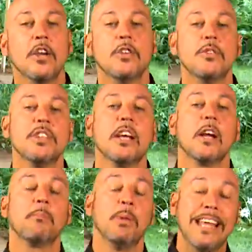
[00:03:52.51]
using a
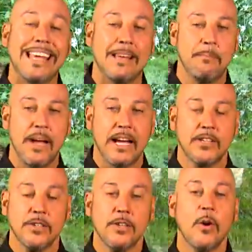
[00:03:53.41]
plate
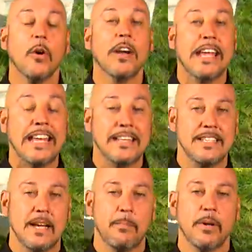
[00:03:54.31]
compactor or a hand
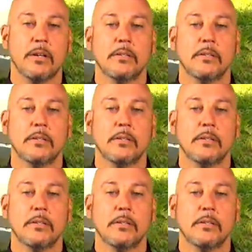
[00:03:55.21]
tamper.